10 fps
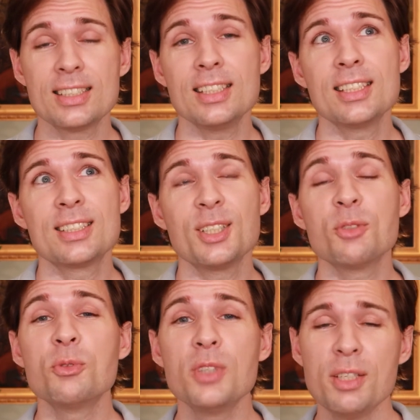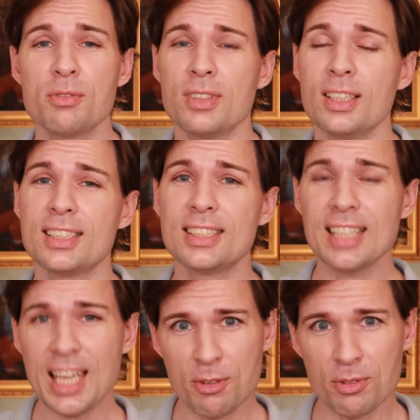is reef
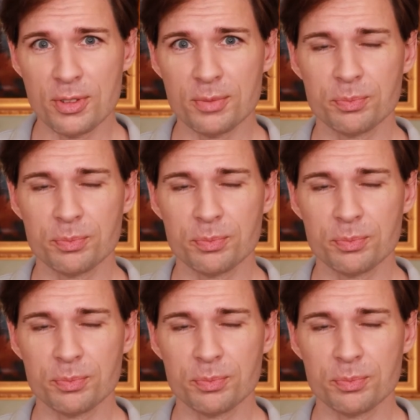safe.